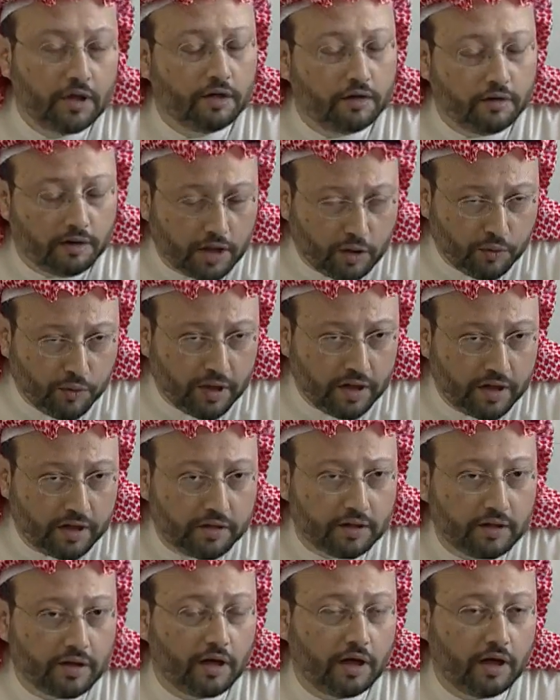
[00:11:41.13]
They
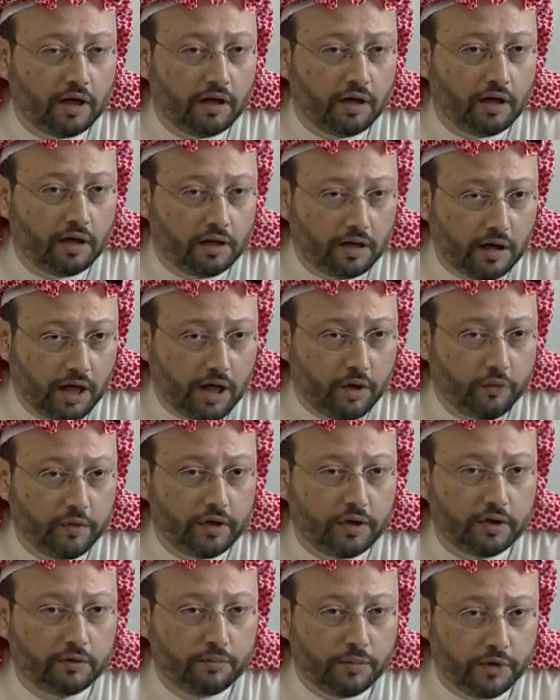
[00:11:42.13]
were
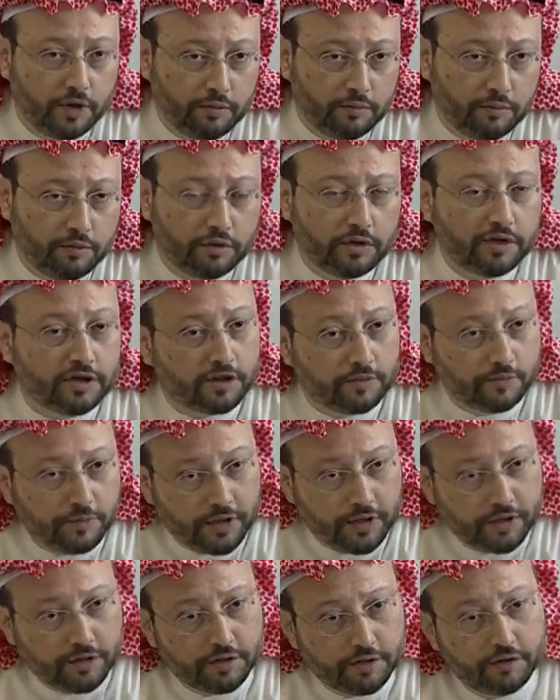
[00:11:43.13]
allowing people,
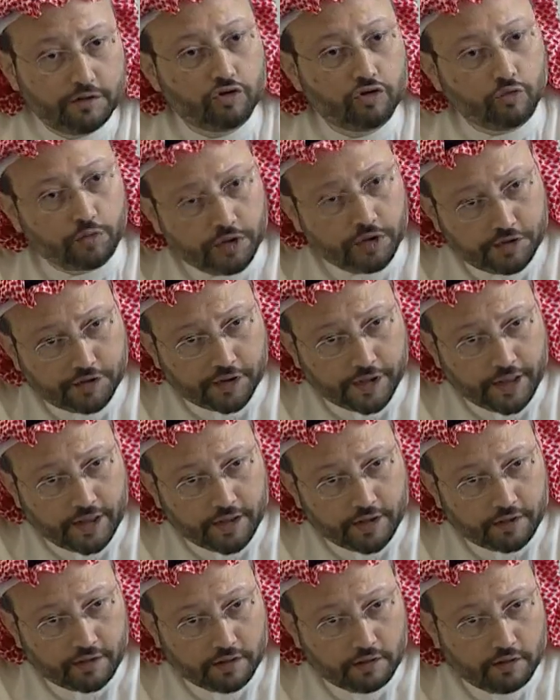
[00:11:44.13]
Kashmiris, to be
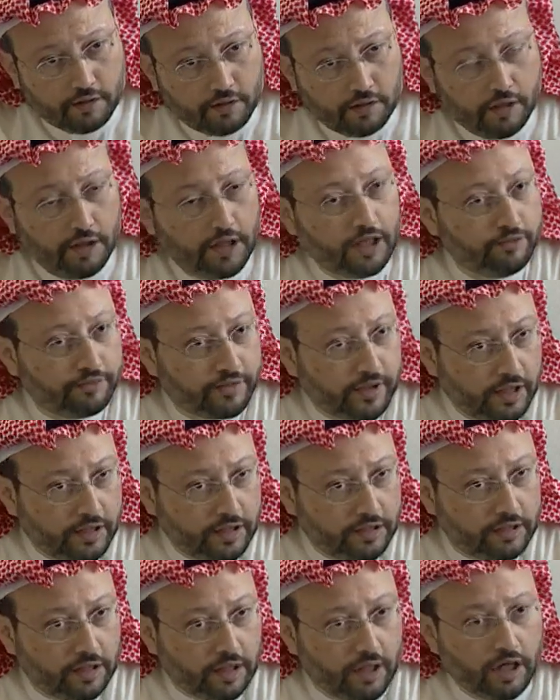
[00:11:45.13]
trained in
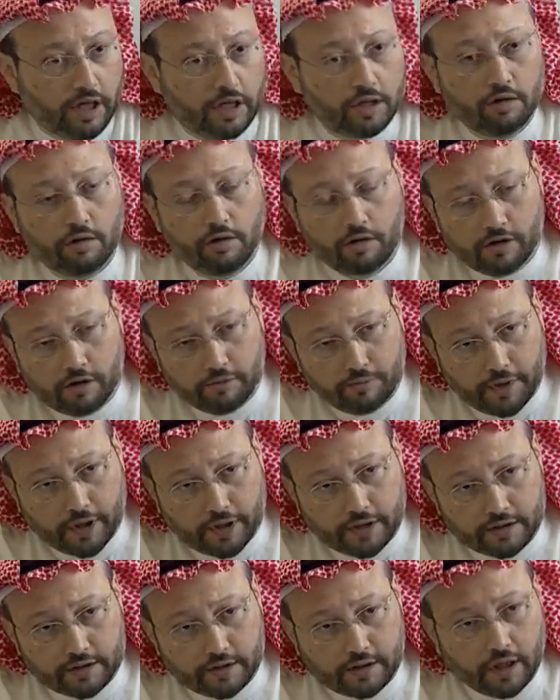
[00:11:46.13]
Afghanistan or in
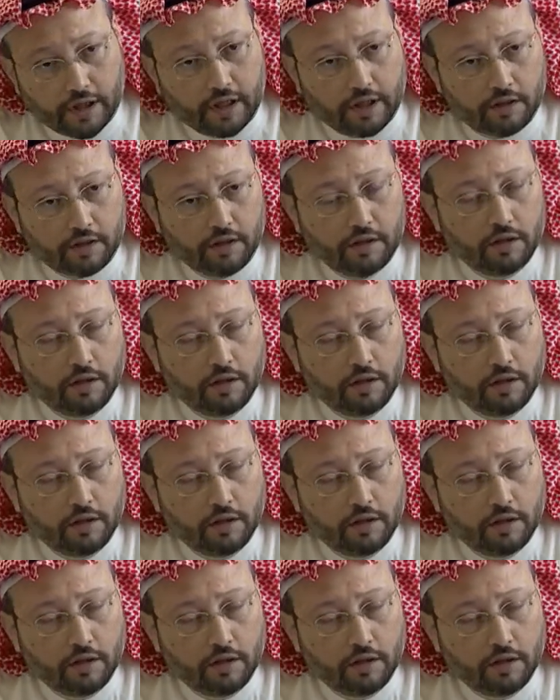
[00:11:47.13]
Pakistan